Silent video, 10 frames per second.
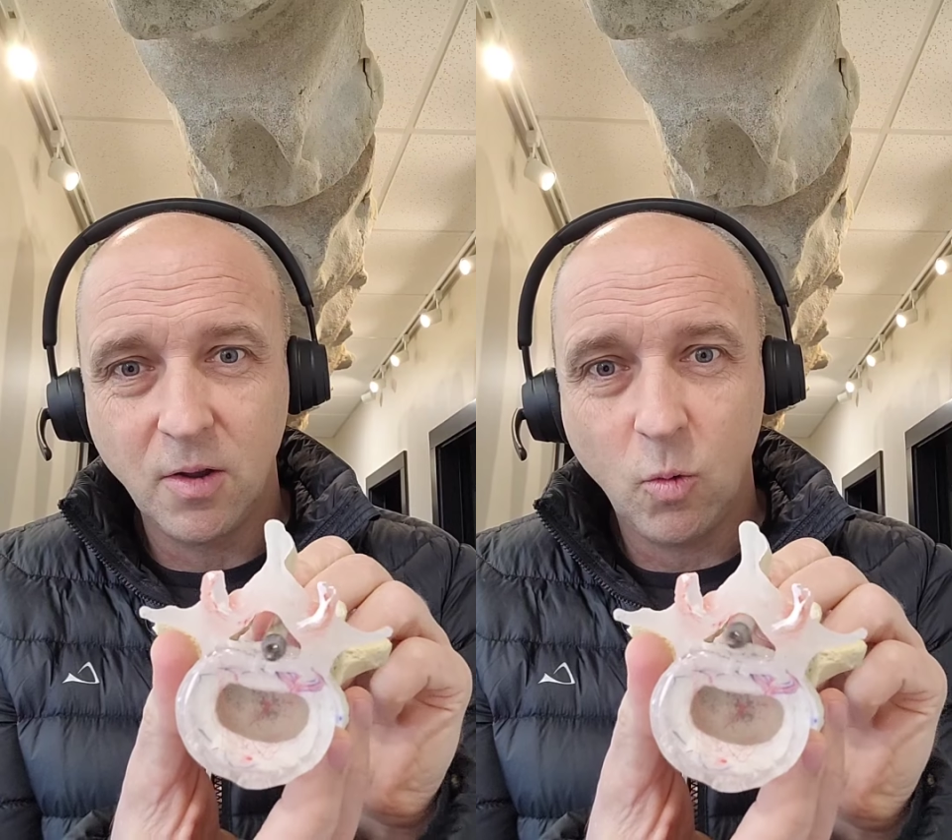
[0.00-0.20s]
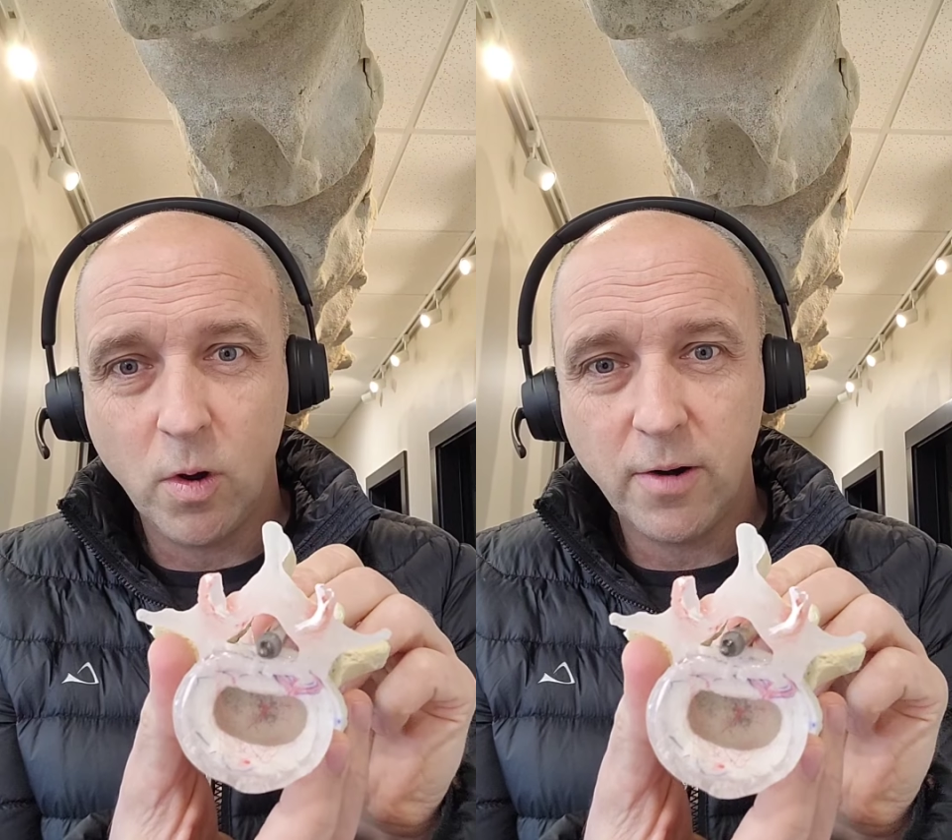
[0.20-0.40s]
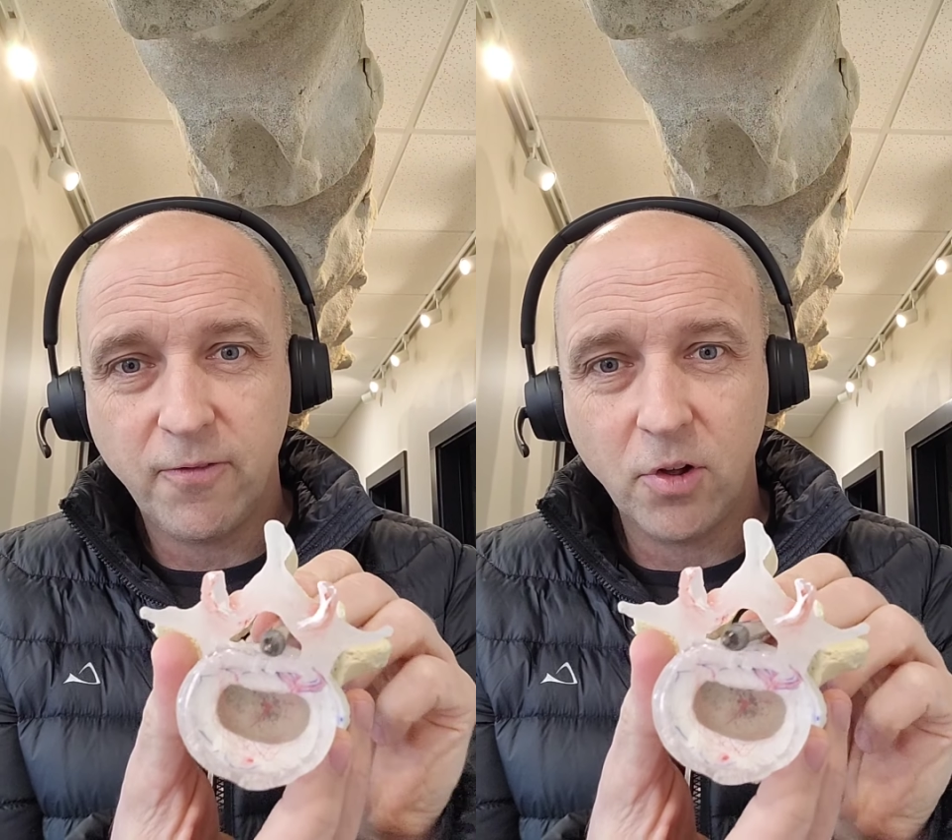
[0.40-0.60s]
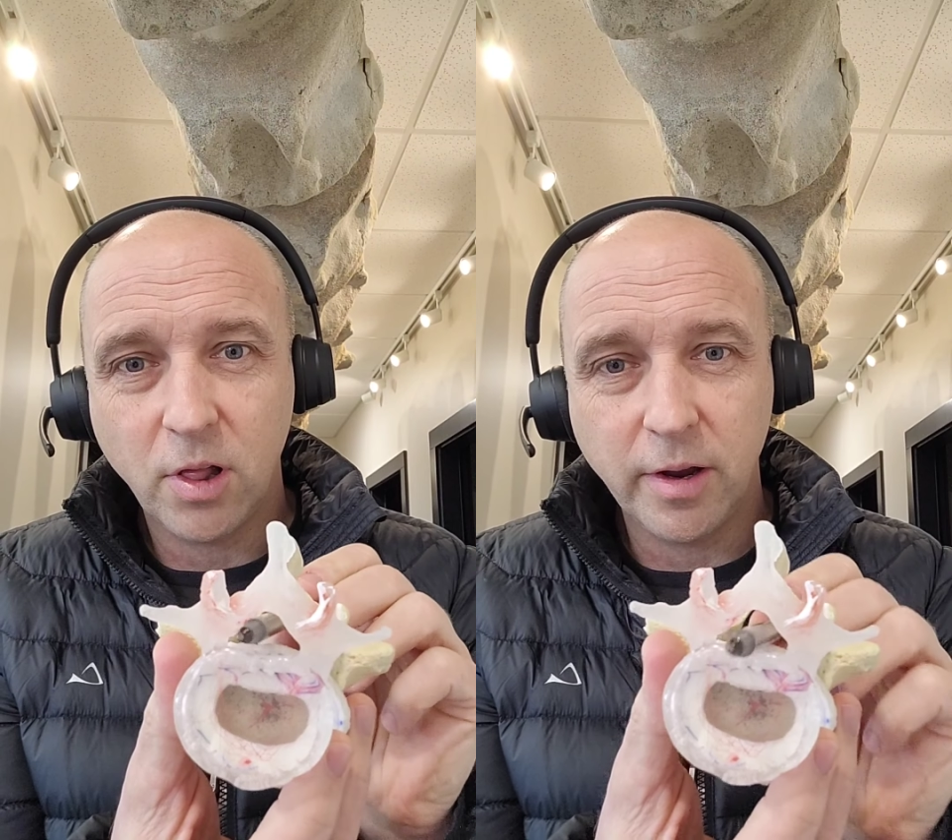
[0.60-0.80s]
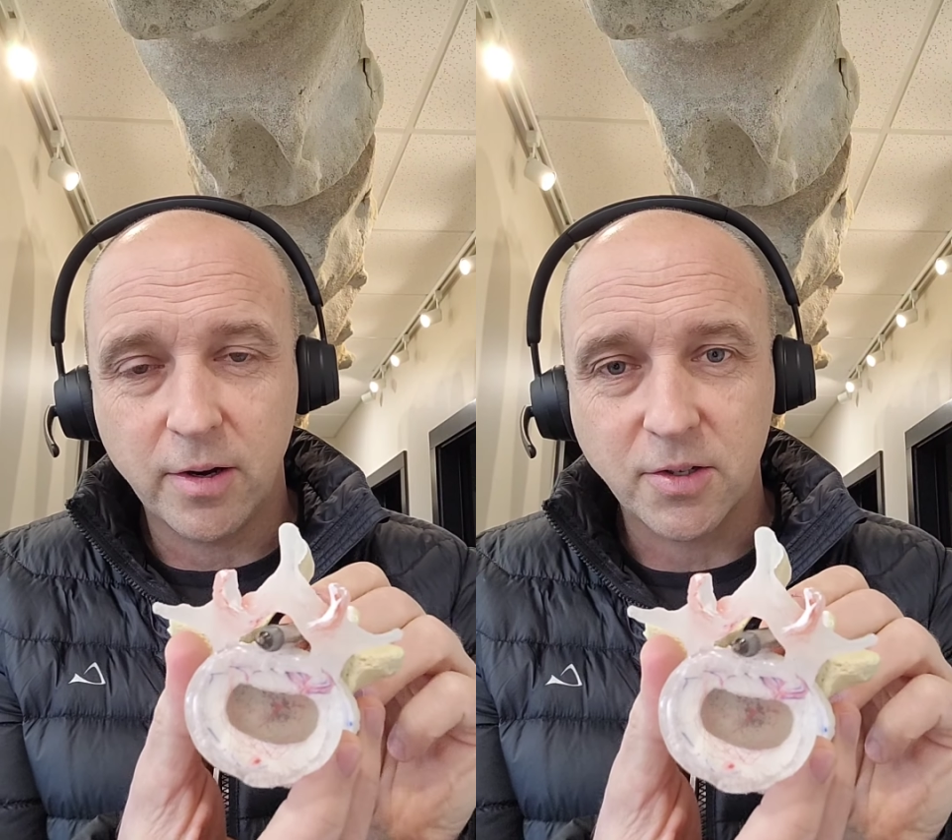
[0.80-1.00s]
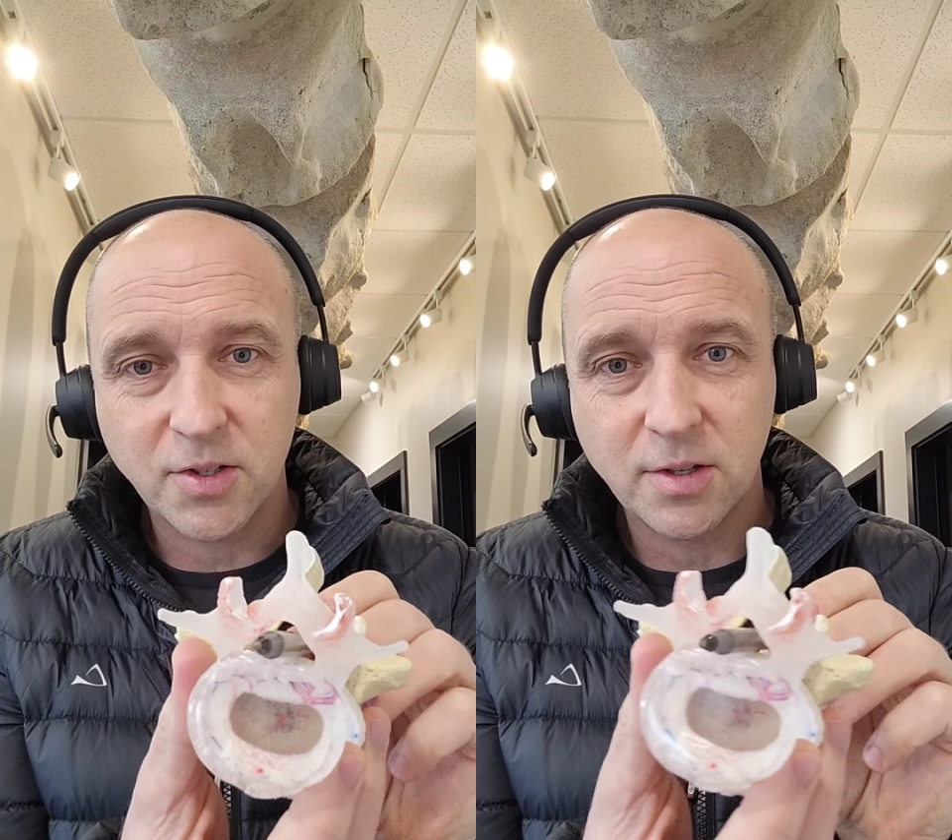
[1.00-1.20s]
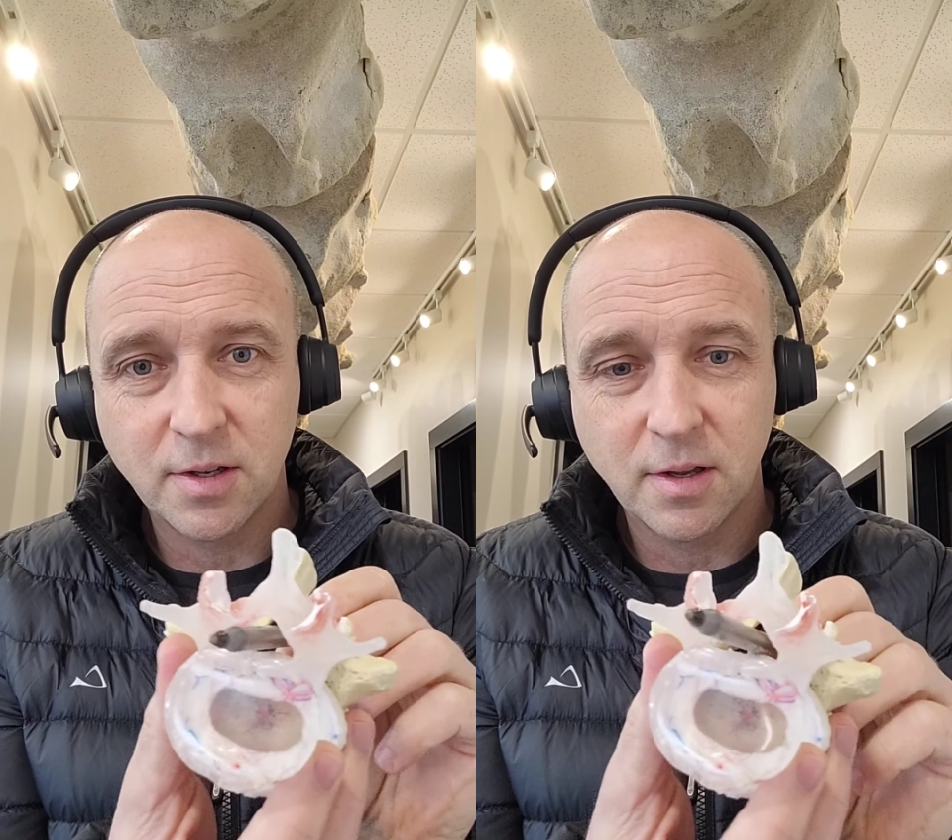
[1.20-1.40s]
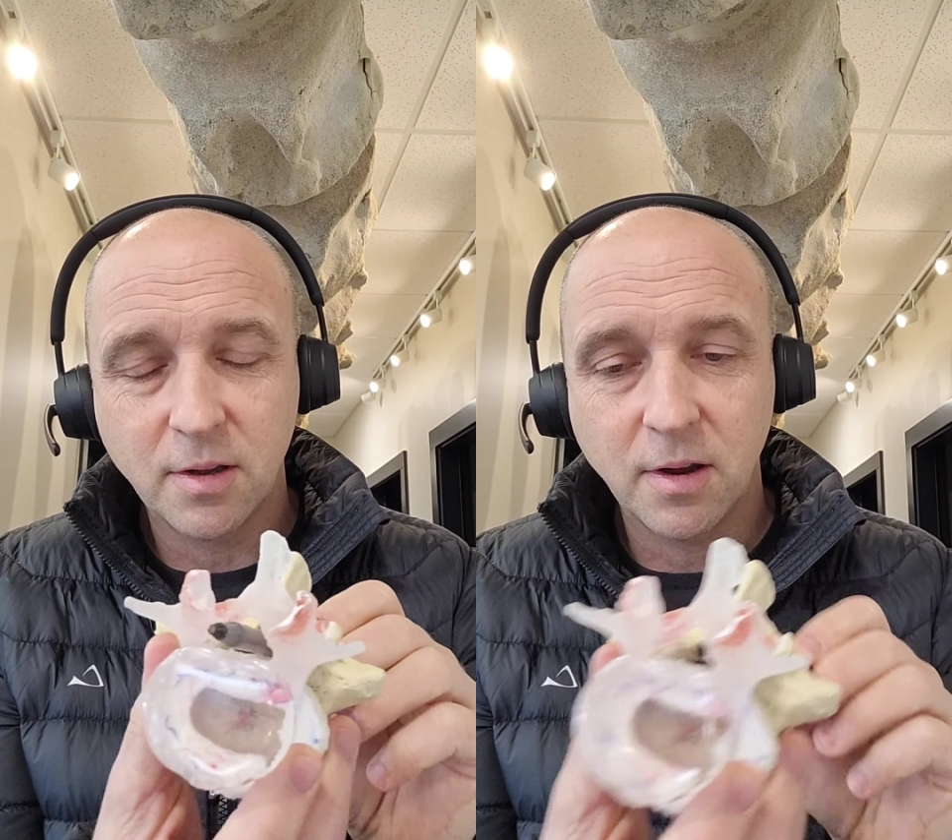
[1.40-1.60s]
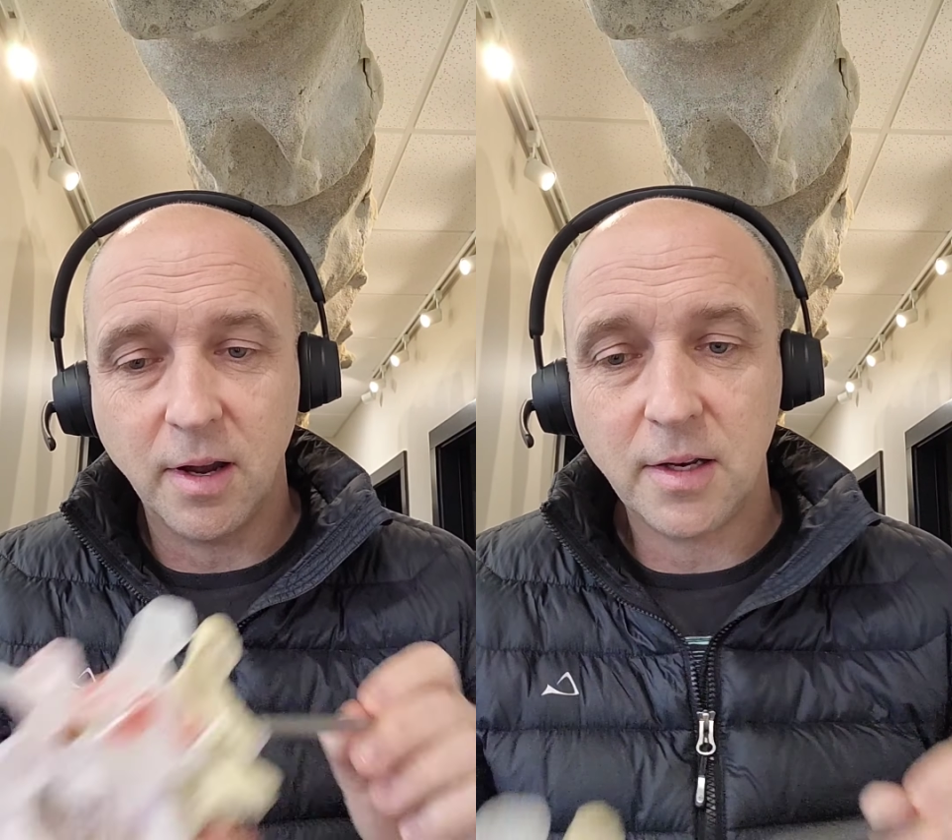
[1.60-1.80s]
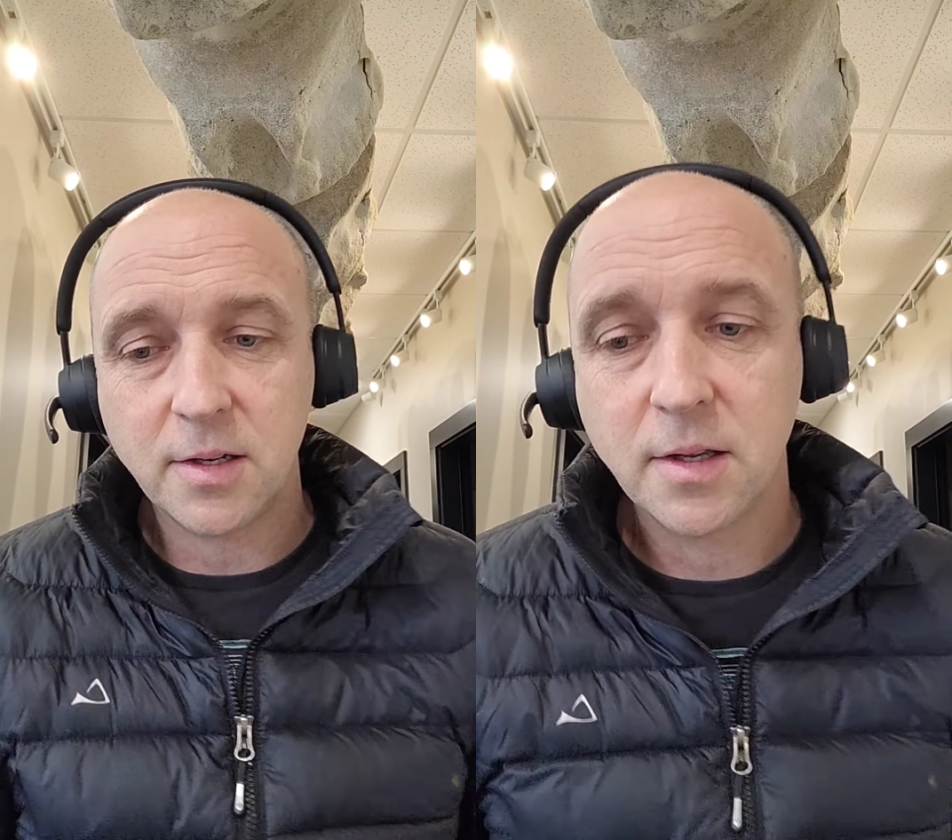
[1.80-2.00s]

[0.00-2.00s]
wonderful clearance, right?